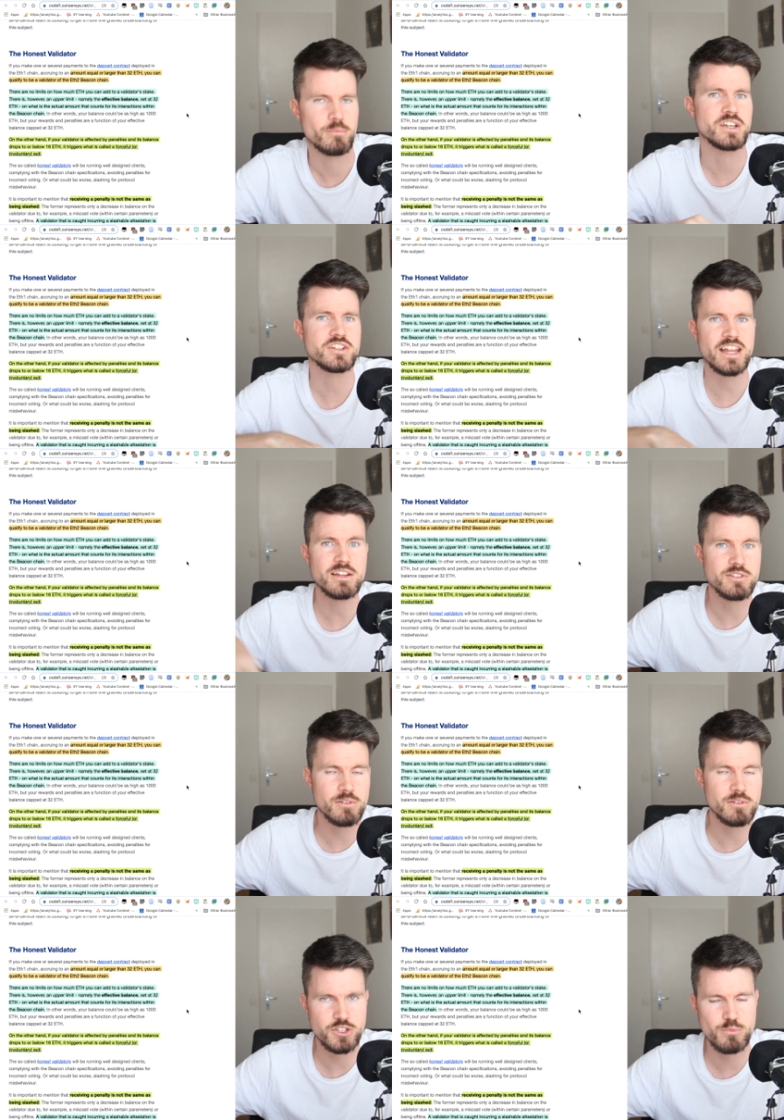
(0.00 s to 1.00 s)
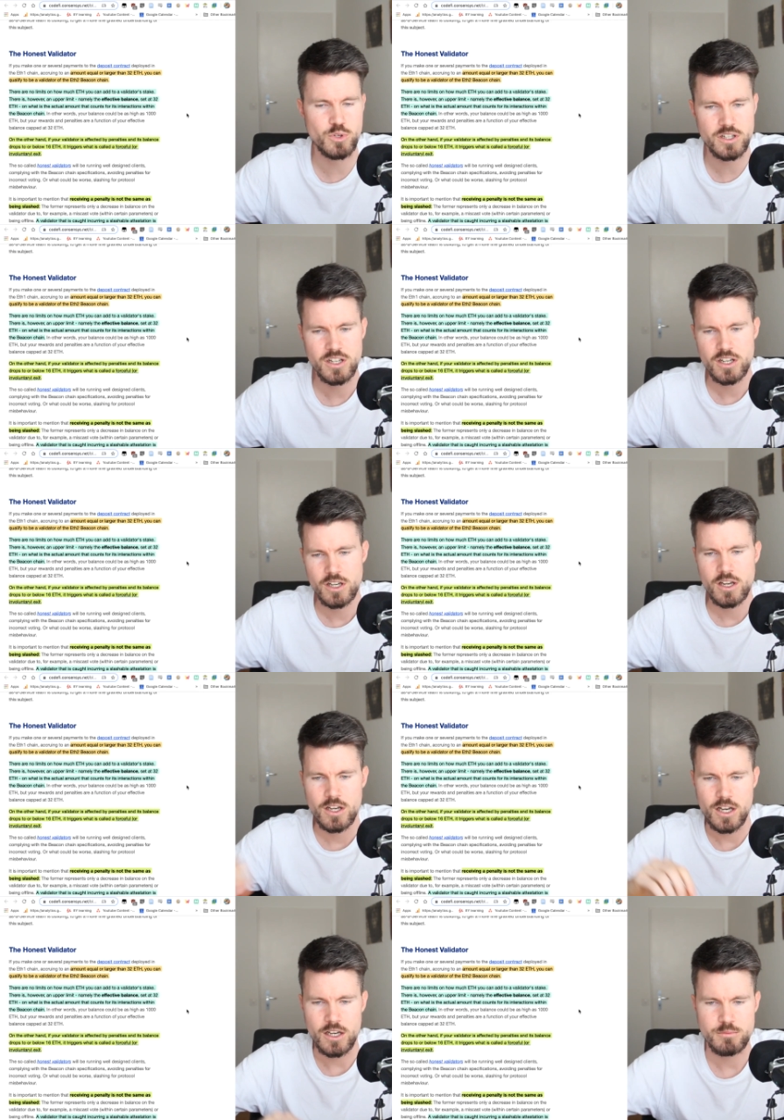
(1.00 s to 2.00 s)
But you can add much more
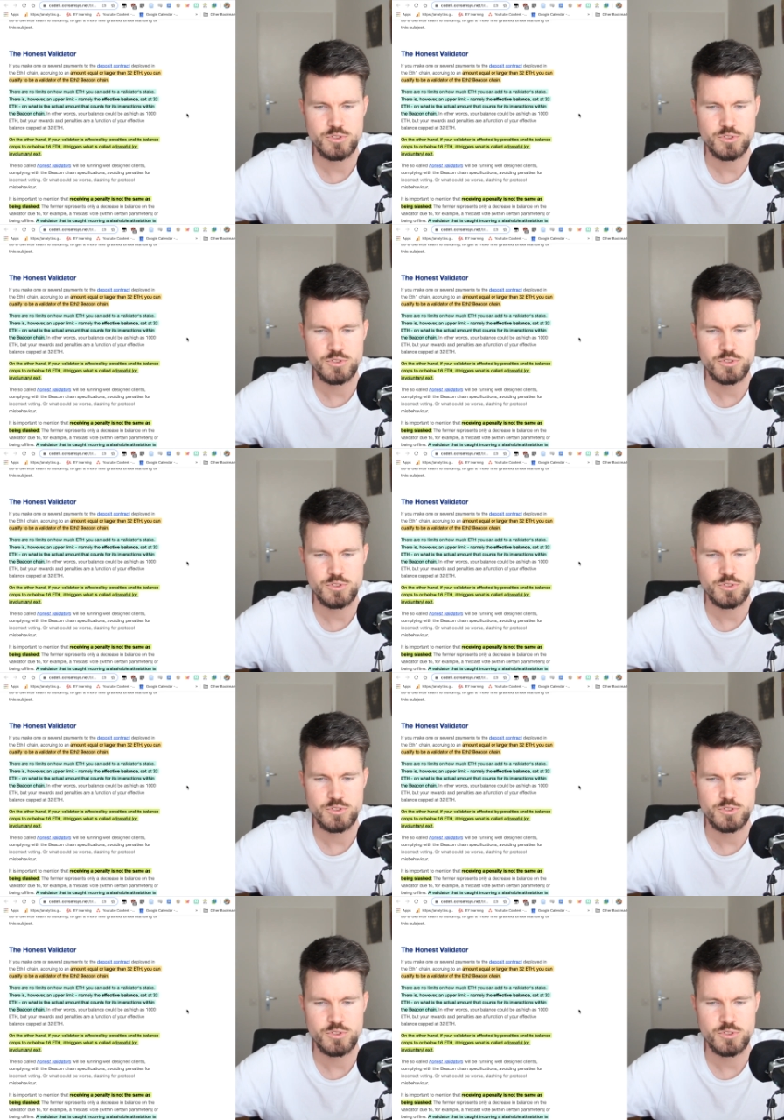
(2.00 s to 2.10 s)
um,